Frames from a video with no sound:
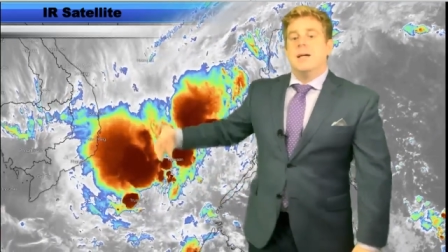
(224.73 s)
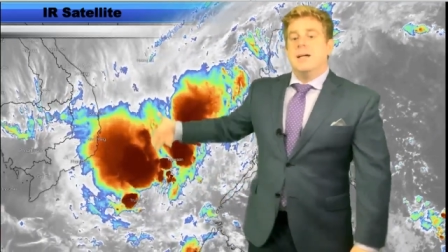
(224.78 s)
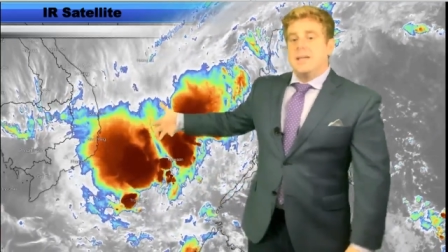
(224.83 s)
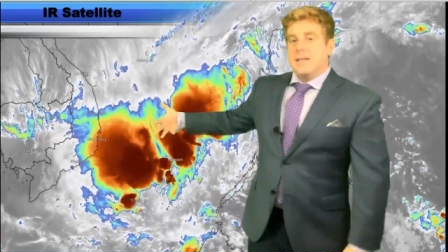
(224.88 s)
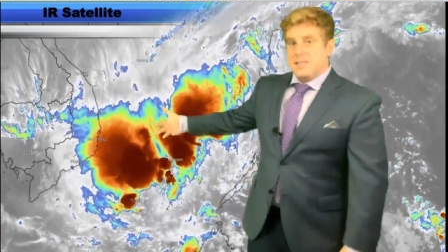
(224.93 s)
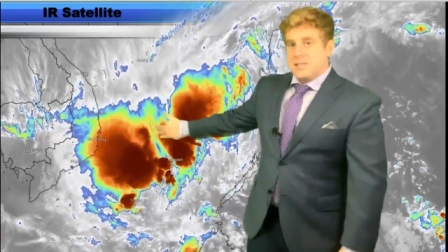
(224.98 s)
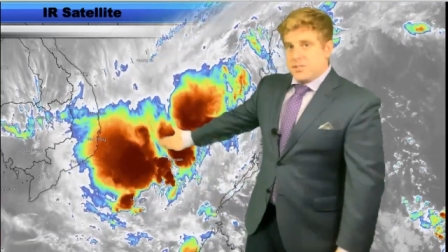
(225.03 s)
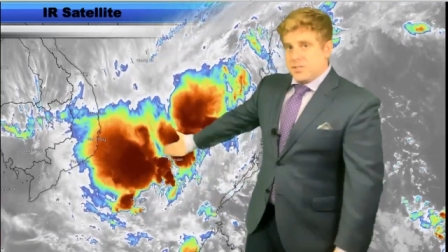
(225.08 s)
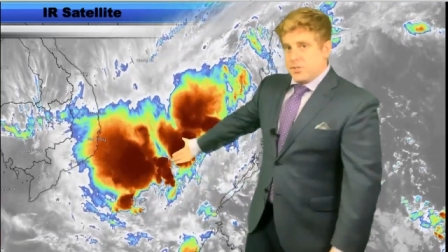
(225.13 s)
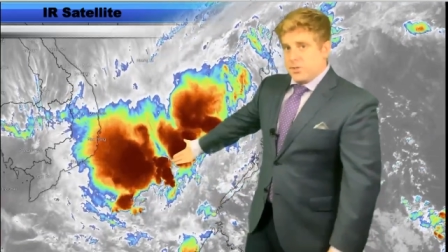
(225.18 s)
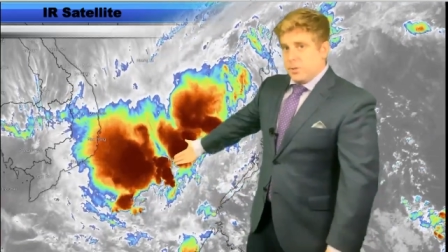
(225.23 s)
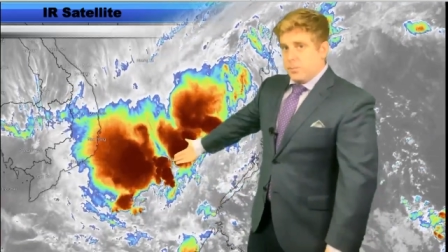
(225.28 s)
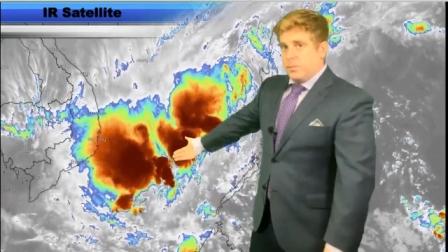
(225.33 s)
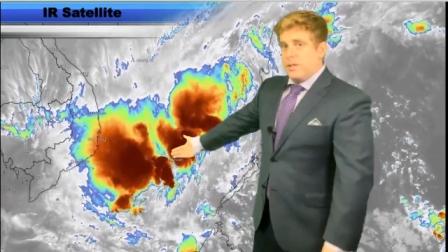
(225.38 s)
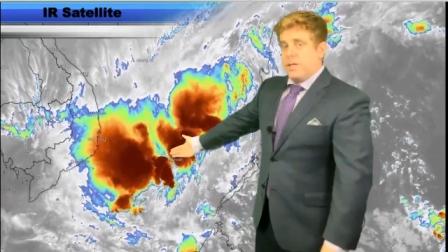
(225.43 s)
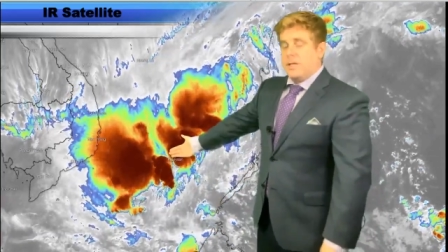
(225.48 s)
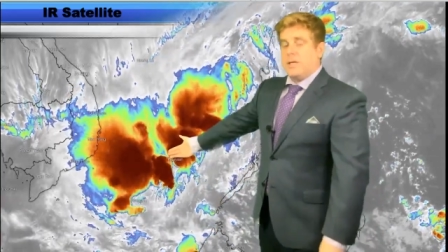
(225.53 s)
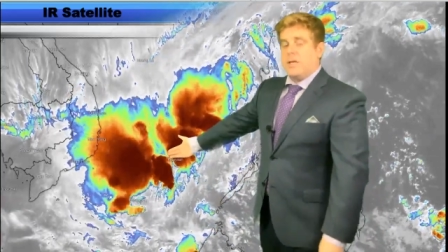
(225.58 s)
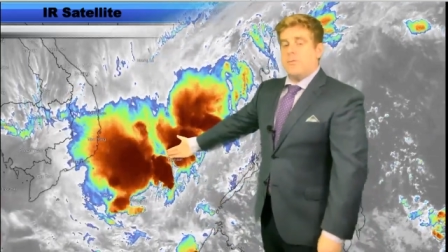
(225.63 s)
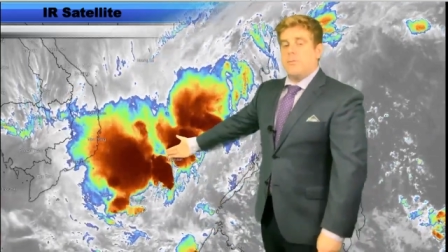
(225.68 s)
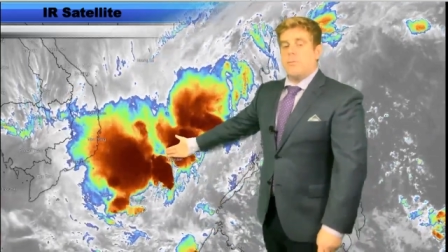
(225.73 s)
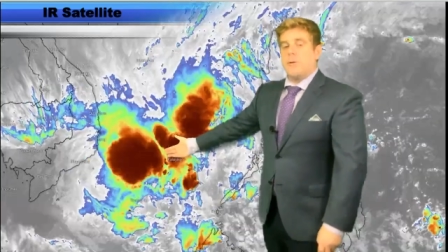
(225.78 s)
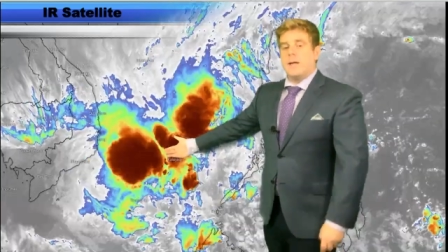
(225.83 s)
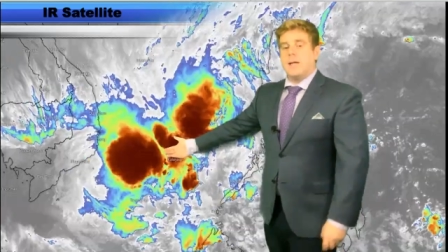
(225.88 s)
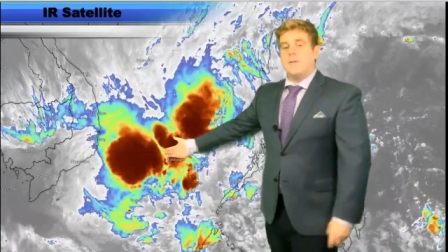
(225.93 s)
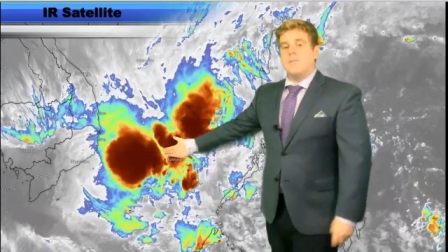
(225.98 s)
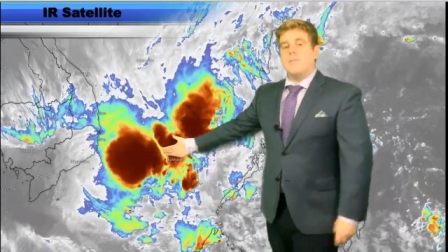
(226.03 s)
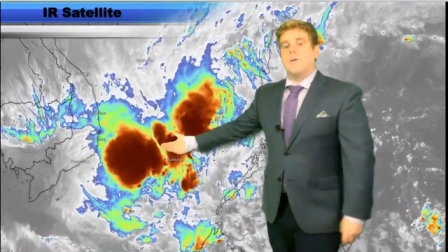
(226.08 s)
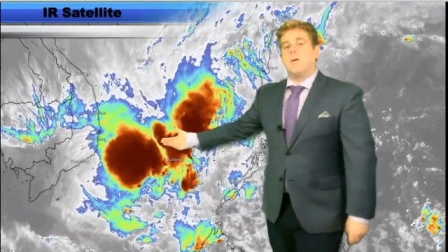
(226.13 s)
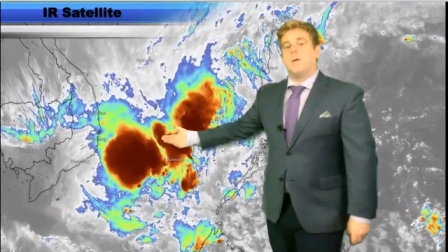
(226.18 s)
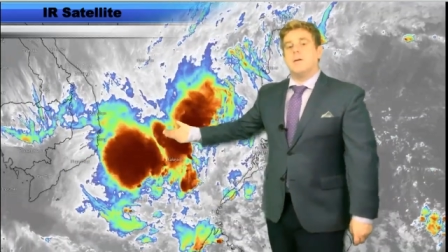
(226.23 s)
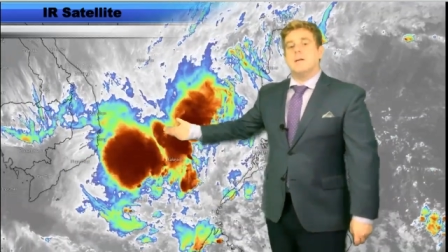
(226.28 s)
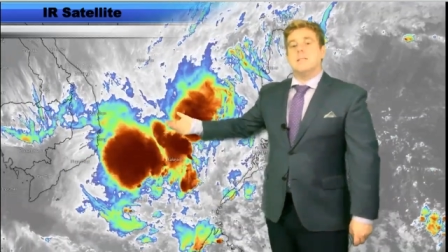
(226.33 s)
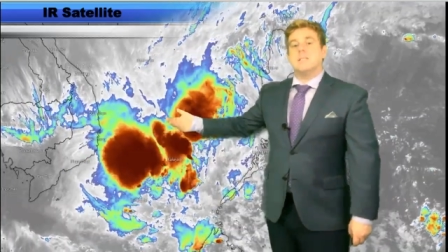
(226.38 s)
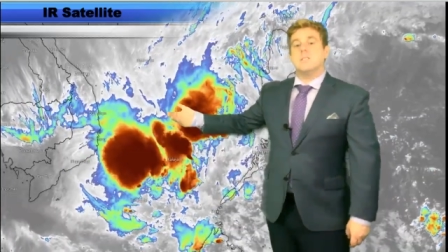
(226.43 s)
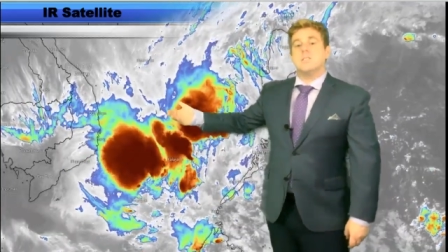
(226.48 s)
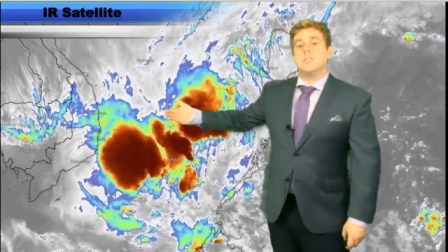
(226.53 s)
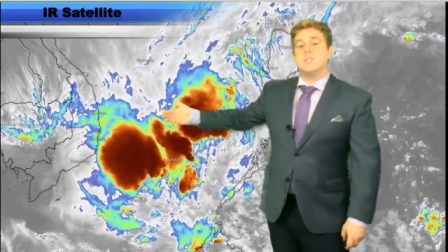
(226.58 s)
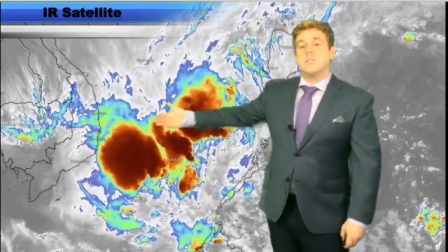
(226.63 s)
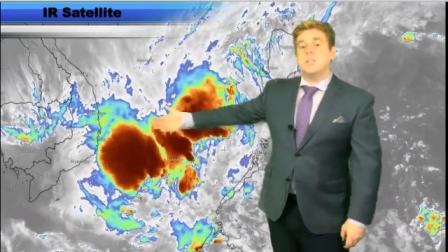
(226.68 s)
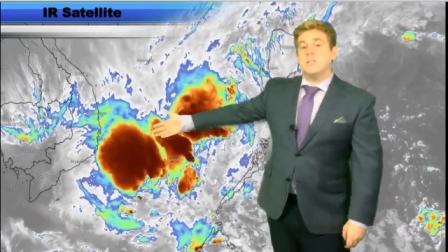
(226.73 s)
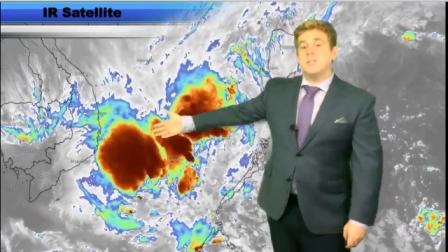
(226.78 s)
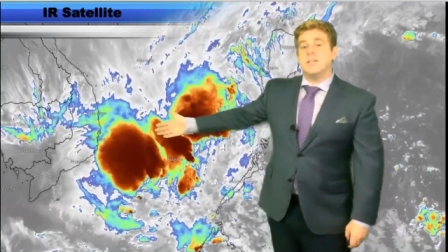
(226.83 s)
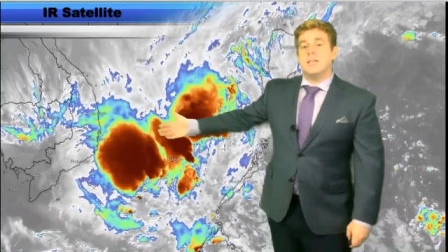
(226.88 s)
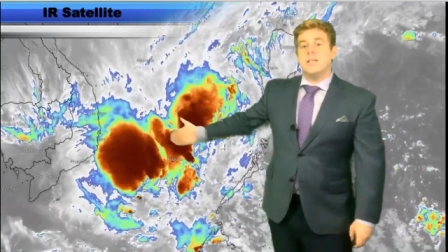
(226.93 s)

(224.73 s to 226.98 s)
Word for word: It's still plenty of rainfall, it's still